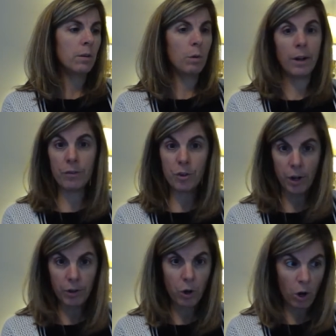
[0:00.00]
Well, have you
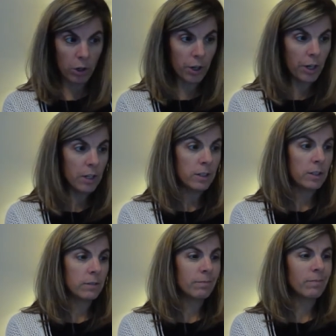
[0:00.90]
tried to call her?
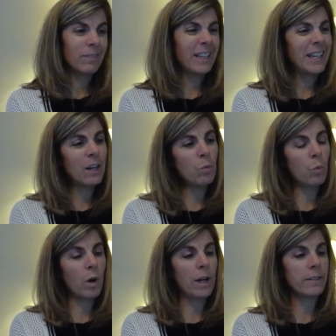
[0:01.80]
Yeah,
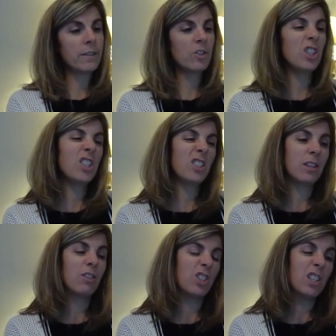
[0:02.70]
once. She
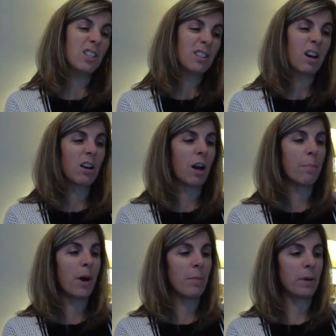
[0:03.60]
she just hung
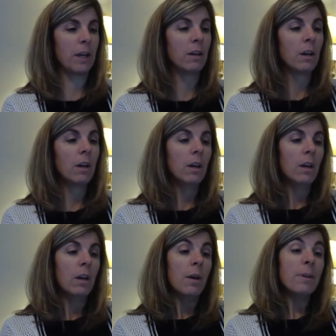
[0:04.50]
up on me.
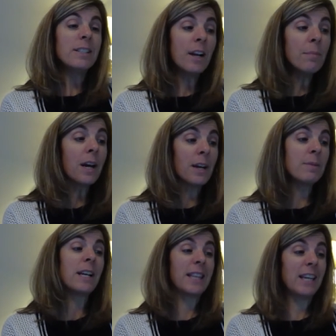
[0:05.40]
But
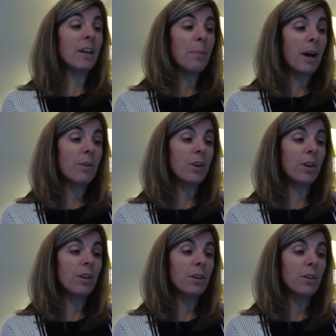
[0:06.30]
sometimes I think about
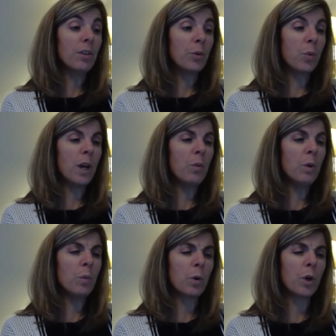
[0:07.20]
her, the way we
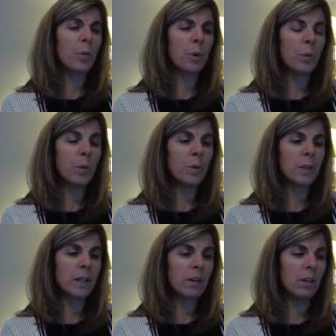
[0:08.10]
were when we were
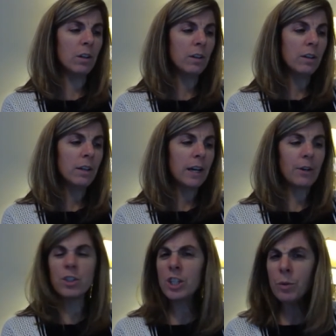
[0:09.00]
little,
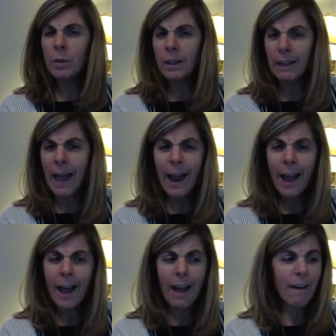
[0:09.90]
how she would
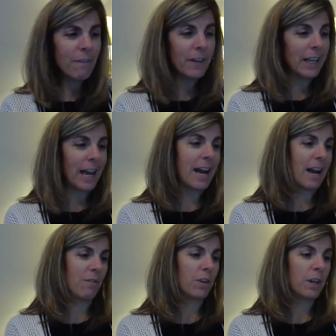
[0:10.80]
laugh and
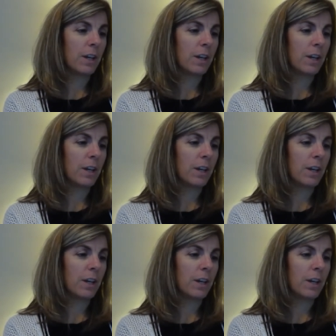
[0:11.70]
laugh.